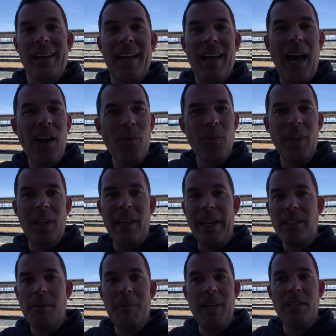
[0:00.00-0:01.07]
I don't really
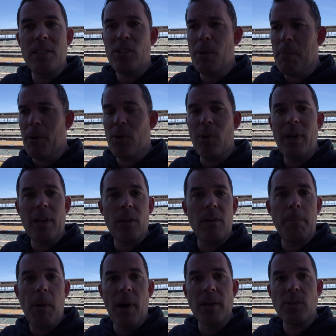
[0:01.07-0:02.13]
like to be super critical
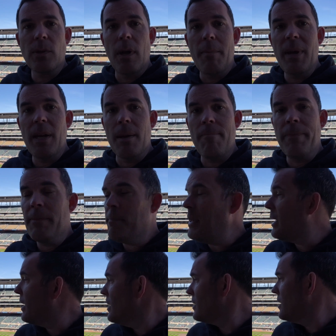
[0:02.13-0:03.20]
of parks when I'm in them
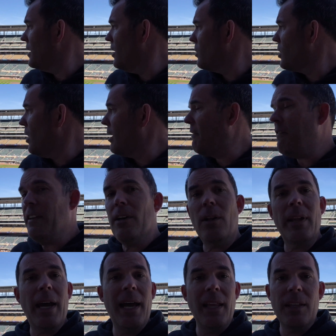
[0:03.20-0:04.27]
because, Target
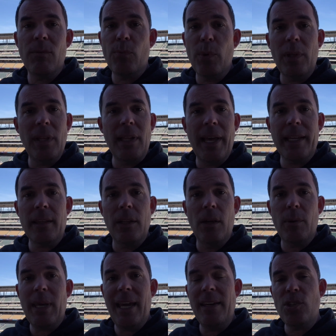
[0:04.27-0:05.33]
Field, I really like the
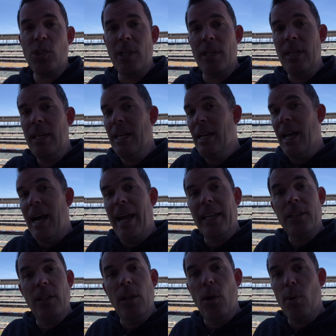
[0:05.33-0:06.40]
location. I
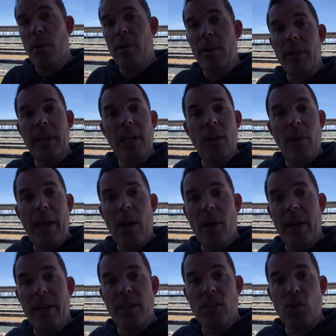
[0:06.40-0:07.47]
think the lower,
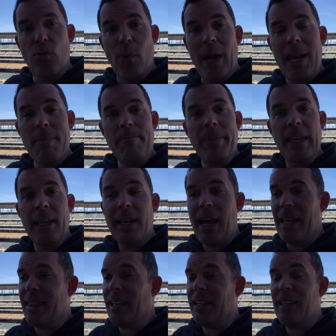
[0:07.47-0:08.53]
area is great.
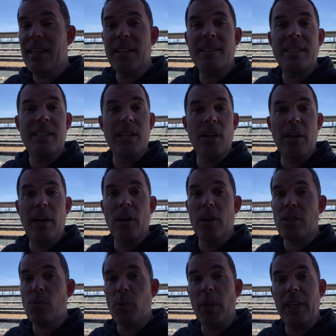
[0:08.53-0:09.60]
I think the exterior
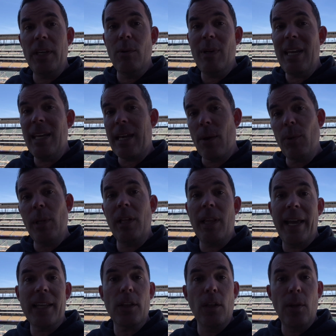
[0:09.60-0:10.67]
is really unique. I really
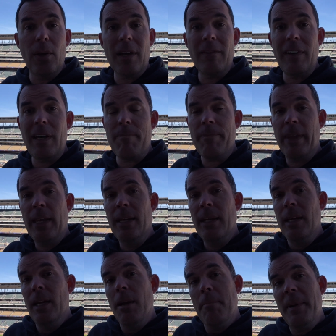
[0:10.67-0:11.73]
like the look of it.
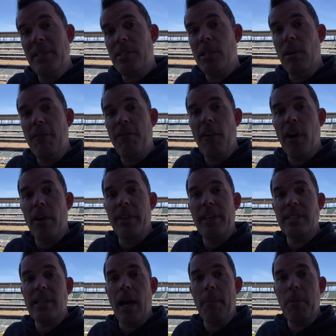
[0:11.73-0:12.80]
But so far,
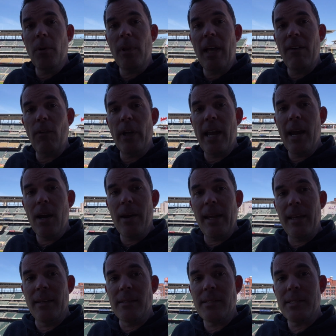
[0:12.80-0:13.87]
these upper level
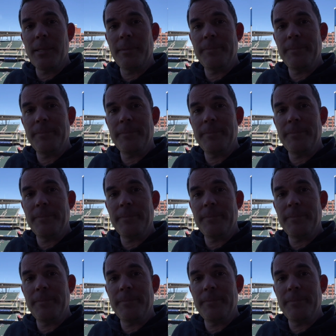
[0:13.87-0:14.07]
areas,